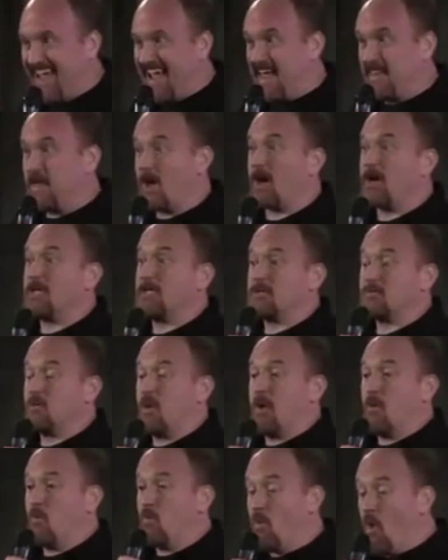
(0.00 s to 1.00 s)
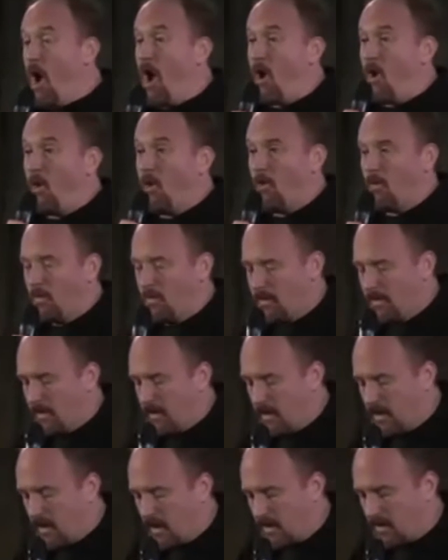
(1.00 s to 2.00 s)
And the audience went, whoa!
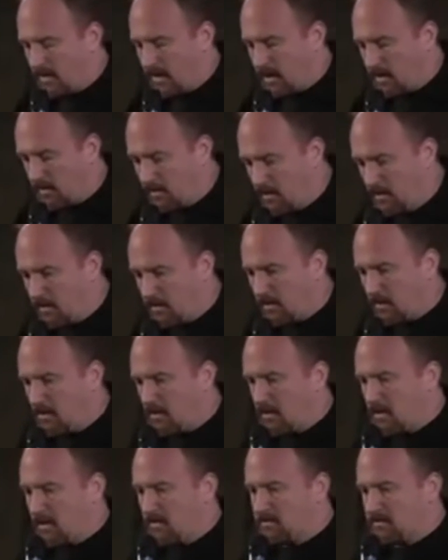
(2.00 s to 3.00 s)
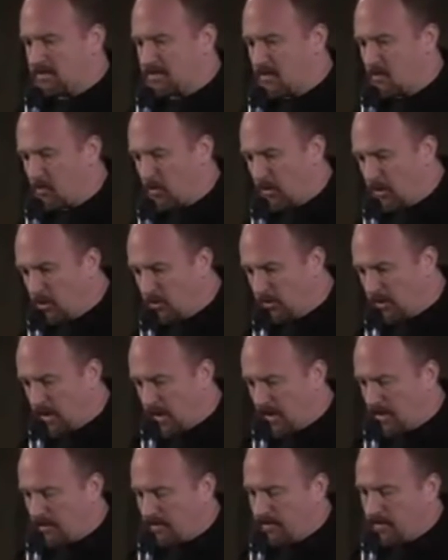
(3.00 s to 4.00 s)
And I thought, oh, I'm somewhere new
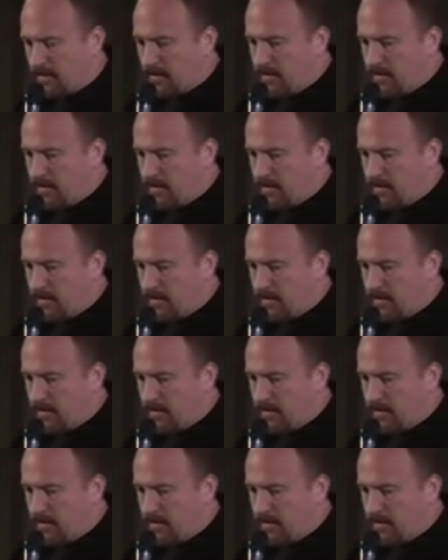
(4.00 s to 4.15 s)
now.